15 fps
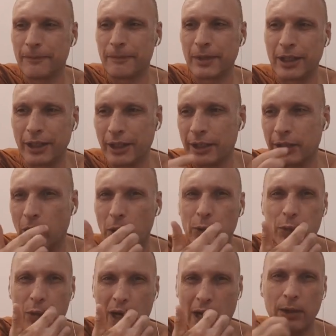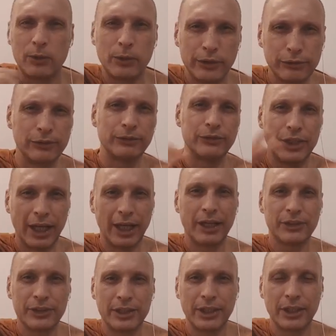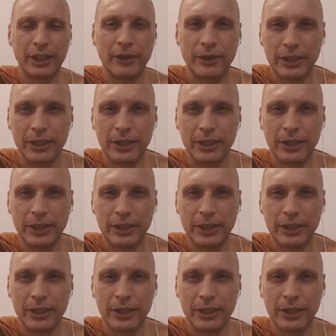you know, an old rug with dust, you know,